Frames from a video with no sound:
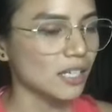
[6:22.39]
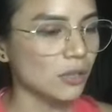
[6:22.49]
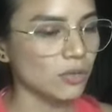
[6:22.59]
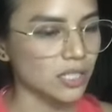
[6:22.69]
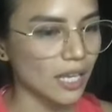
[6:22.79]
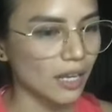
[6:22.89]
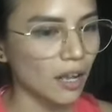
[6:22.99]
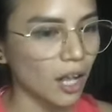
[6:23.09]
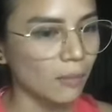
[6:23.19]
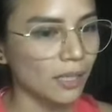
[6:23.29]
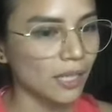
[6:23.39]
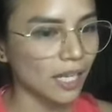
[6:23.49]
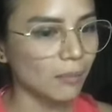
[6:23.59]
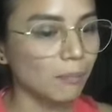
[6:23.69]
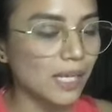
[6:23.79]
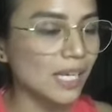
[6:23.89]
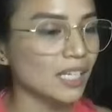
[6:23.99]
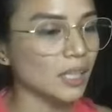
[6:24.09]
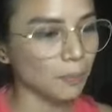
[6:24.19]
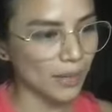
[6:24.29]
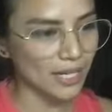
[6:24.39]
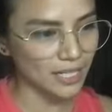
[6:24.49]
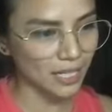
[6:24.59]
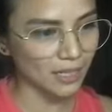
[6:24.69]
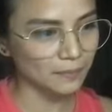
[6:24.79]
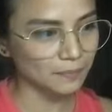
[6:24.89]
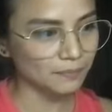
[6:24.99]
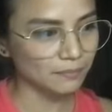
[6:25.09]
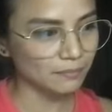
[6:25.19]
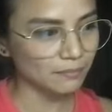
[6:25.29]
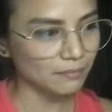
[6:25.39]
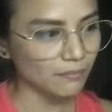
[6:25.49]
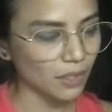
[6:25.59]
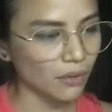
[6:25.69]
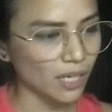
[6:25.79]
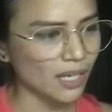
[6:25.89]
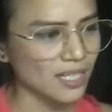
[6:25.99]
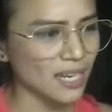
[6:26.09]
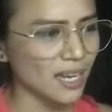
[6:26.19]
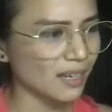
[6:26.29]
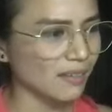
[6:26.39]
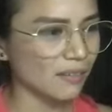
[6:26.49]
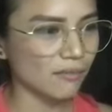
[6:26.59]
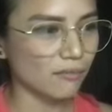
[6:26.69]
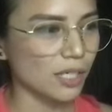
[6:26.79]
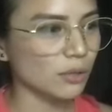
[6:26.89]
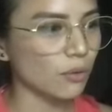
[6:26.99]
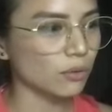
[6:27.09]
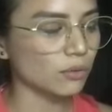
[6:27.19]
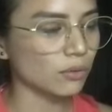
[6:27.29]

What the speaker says: staying calm and like being in the present. Okay, kasi we don't